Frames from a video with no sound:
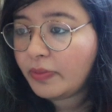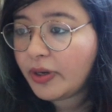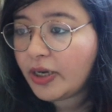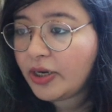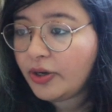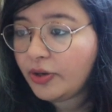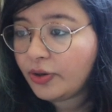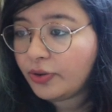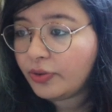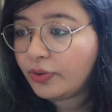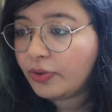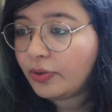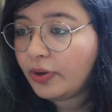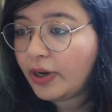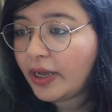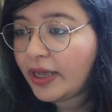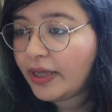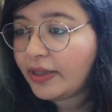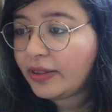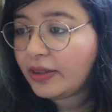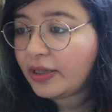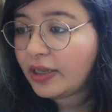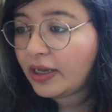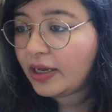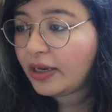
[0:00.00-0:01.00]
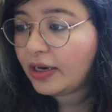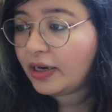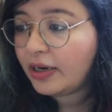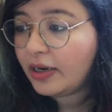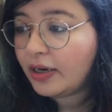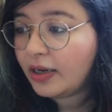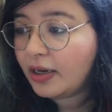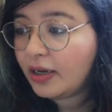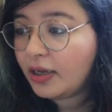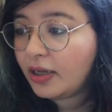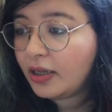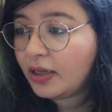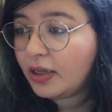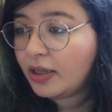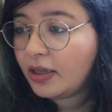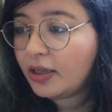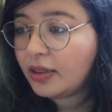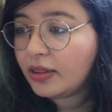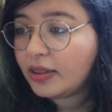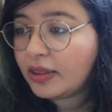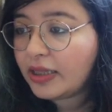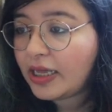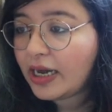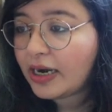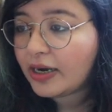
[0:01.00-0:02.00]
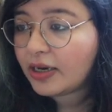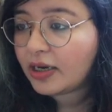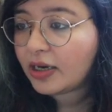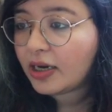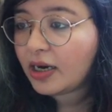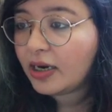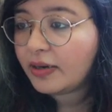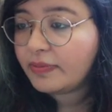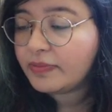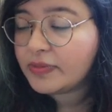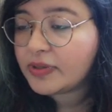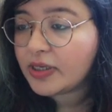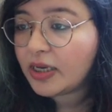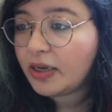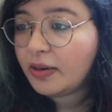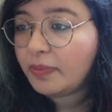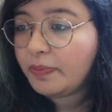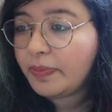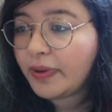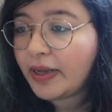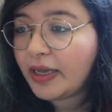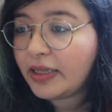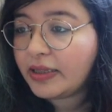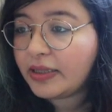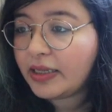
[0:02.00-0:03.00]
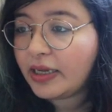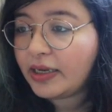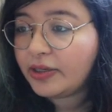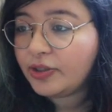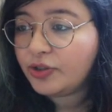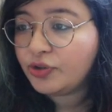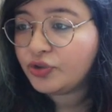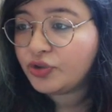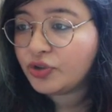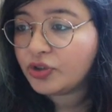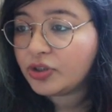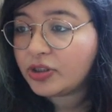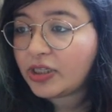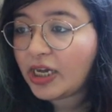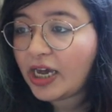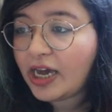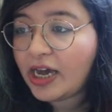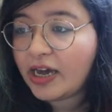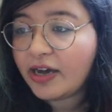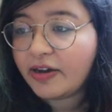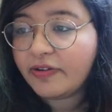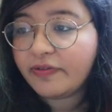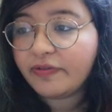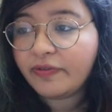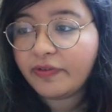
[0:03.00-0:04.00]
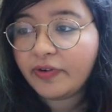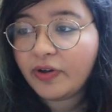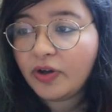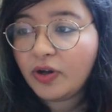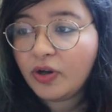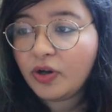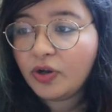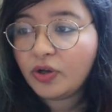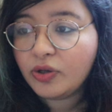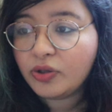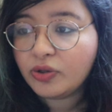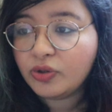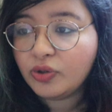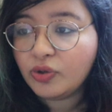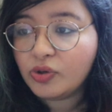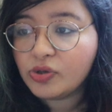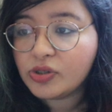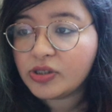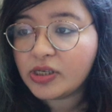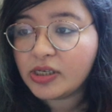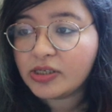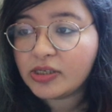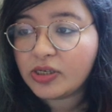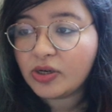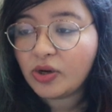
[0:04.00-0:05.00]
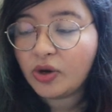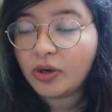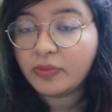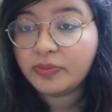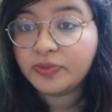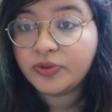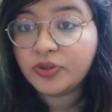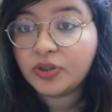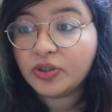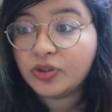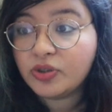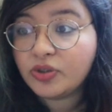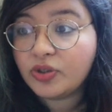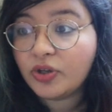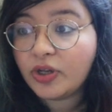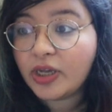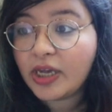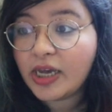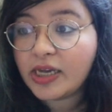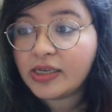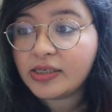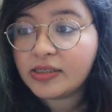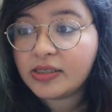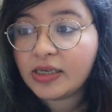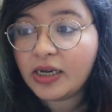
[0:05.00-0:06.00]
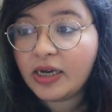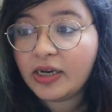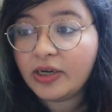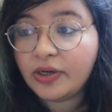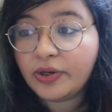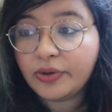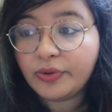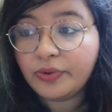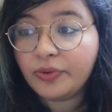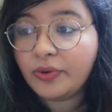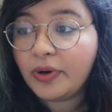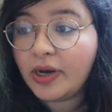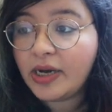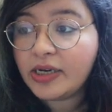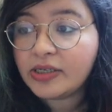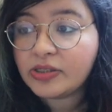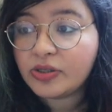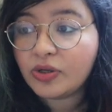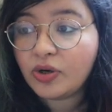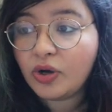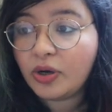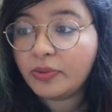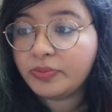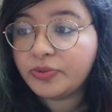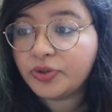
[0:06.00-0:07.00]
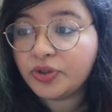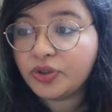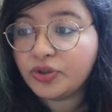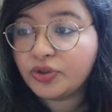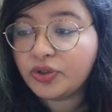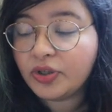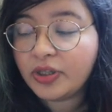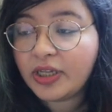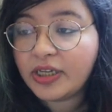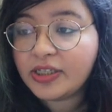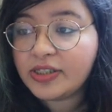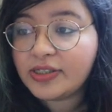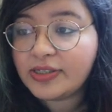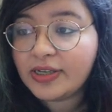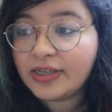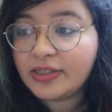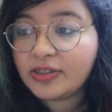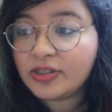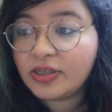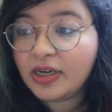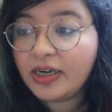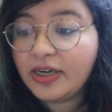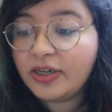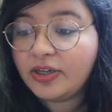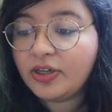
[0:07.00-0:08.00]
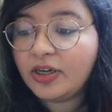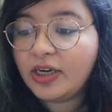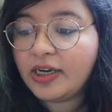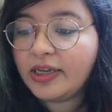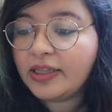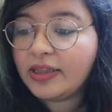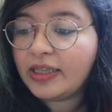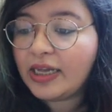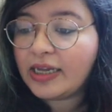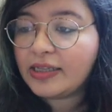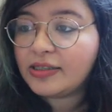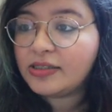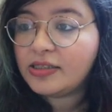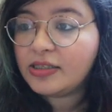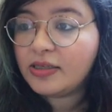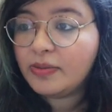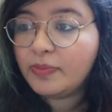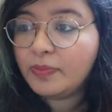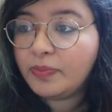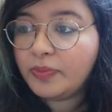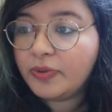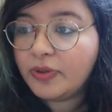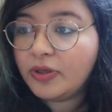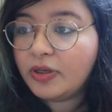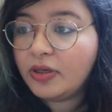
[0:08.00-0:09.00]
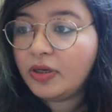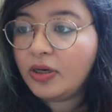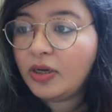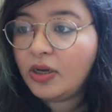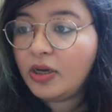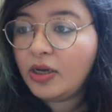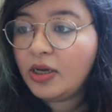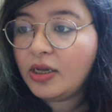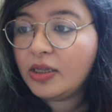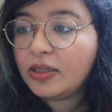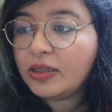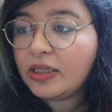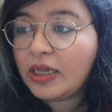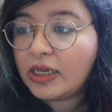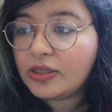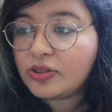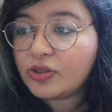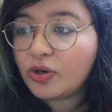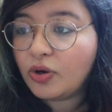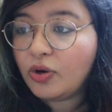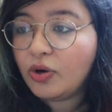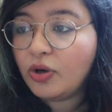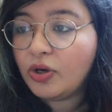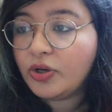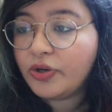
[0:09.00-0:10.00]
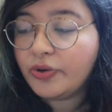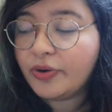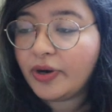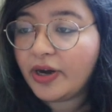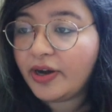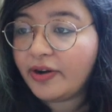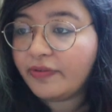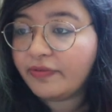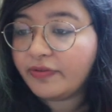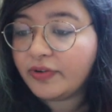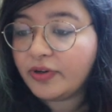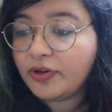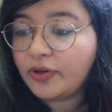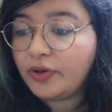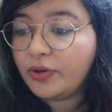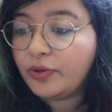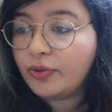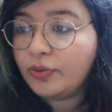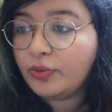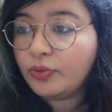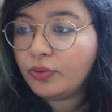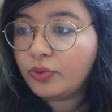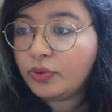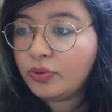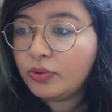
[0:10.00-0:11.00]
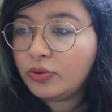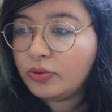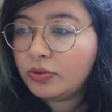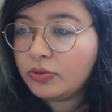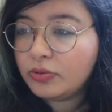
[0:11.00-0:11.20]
no, and then that comes up, and then you just have those as an option. So yes and no as an option. So it's literally that simple. That's all you have to do.